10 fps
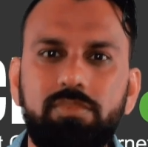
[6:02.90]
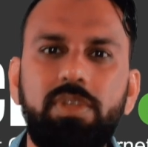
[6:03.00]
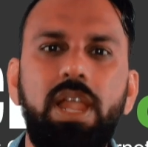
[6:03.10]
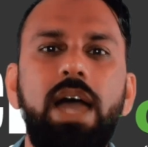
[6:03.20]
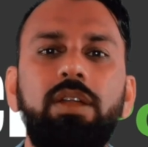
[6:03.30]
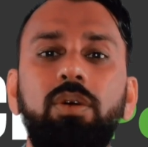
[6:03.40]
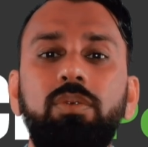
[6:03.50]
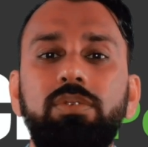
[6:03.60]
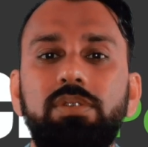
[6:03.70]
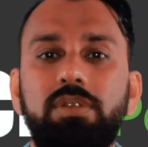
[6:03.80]
I
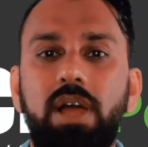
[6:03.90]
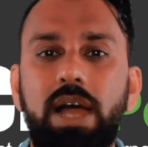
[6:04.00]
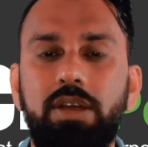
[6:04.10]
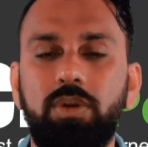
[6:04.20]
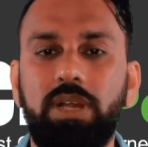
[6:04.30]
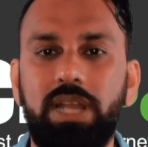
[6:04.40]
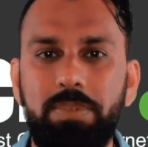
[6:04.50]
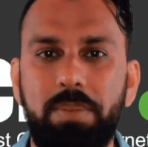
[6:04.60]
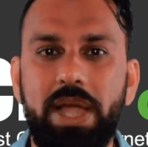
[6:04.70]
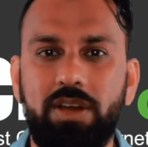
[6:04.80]
don't claim that
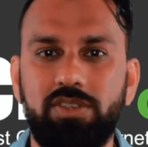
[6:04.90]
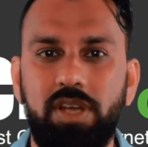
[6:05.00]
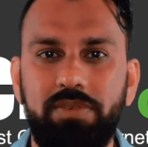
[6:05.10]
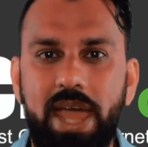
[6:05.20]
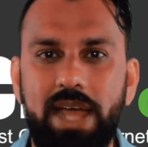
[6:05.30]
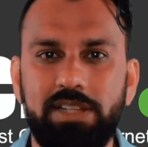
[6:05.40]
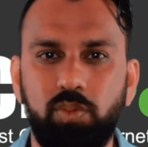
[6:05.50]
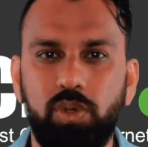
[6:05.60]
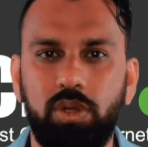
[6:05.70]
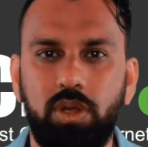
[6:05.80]
Microsoft Ads
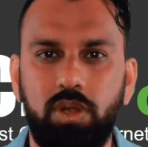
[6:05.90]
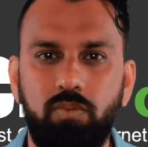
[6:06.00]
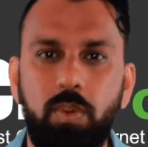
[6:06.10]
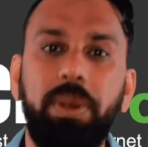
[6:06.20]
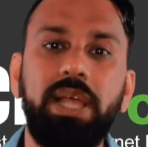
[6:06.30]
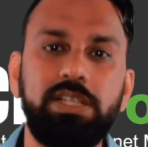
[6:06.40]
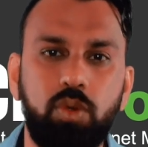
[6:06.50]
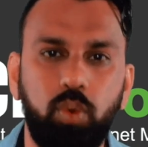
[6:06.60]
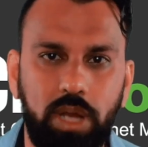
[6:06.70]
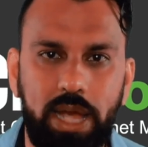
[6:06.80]
will replace
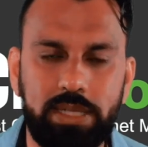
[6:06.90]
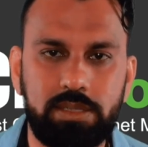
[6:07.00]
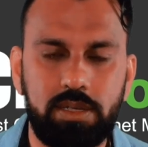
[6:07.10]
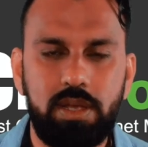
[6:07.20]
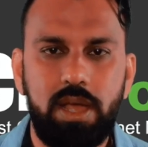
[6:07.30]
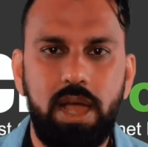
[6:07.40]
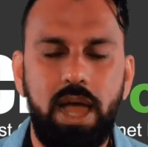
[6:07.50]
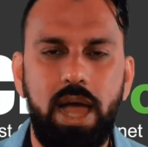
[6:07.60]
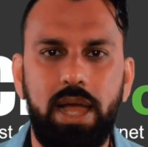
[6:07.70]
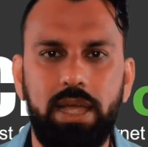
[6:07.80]
Google Ads.
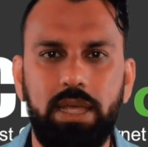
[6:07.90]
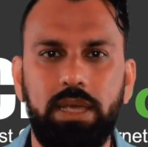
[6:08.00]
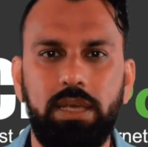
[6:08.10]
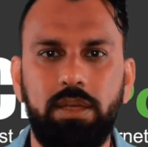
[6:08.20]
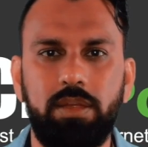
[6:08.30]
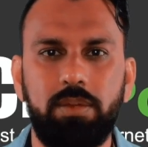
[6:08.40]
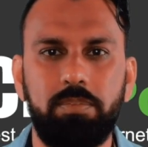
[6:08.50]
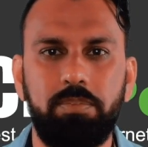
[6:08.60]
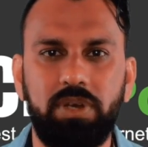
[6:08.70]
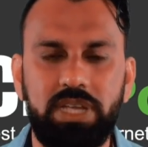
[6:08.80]
I
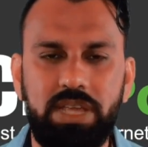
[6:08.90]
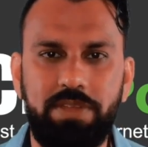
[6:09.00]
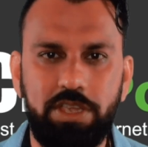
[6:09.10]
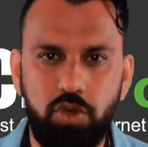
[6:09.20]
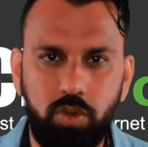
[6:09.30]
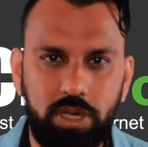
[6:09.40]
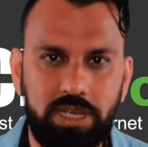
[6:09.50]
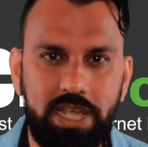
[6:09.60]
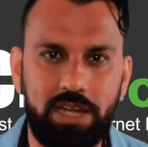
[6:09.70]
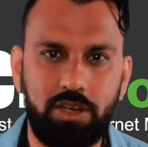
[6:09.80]
believe that you can
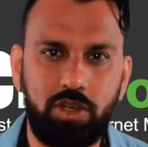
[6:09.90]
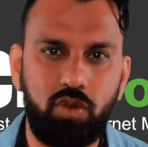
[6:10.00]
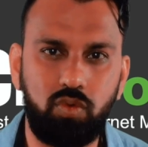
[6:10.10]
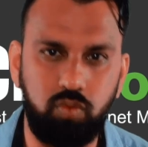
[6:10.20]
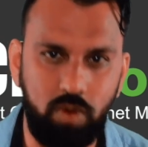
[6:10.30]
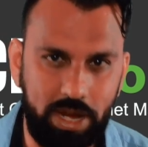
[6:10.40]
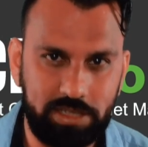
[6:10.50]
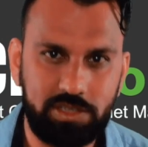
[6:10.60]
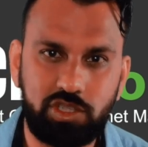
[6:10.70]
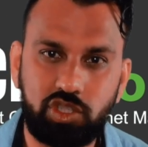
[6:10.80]
get great
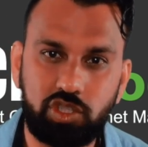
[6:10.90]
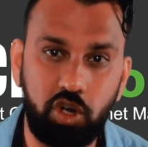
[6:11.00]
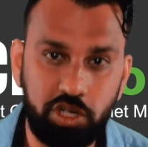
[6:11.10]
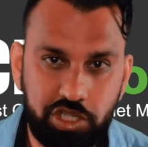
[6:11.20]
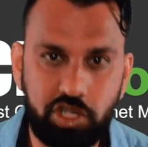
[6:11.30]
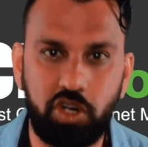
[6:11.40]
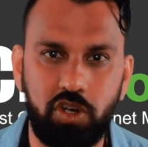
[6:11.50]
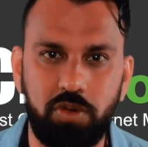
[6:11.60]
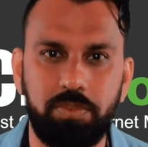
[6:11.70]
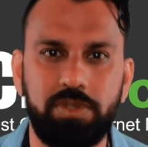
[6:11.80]
search
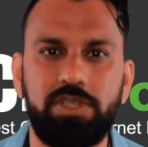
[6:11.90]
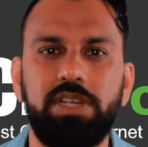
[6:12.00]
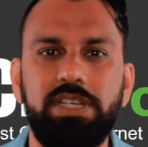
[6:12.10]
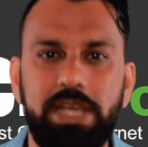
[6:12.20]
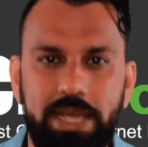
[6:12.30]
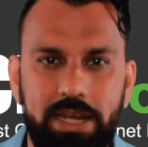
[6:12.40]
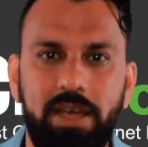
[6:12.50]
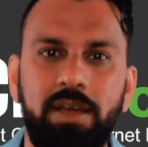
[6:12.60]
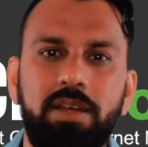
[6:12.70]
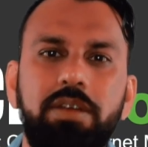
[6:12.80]
terms data
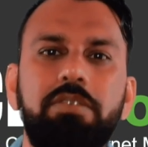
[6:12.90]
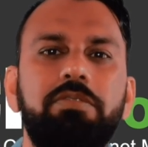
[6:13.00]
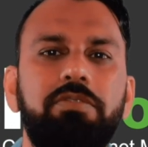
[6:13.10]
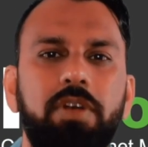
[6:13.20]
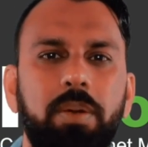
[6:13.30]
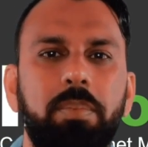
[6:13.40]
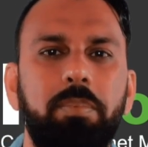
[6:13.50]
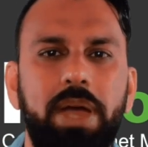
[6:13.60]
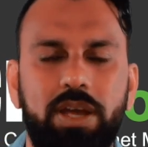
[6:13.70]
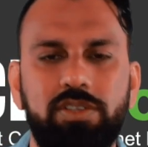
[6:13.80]
from
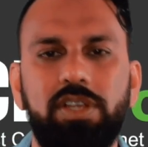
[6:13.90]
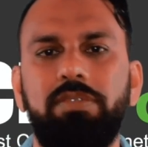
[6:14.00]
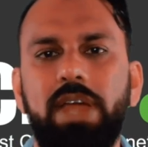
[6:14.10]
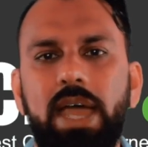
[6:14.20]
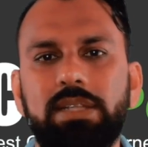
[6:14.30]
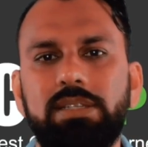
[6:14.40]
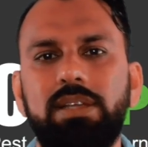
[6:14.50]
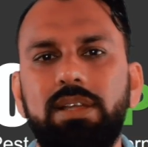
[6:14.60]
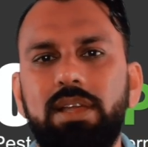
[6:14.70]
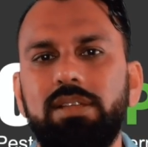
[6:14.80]
Microsoft Ads.
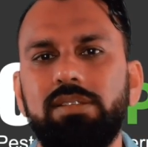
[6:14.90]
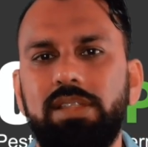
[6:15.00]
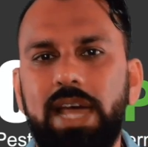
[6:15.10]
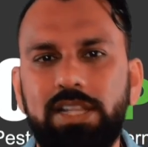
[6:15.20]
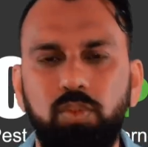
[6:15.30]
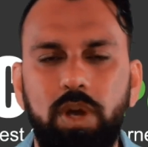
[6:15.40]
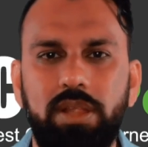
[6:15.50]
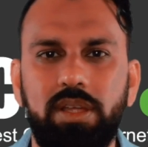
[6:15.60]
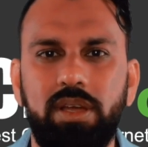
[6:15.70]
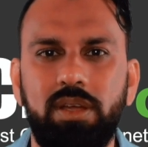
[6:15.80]
So that's where
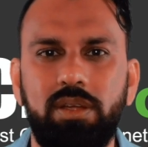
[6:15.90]
the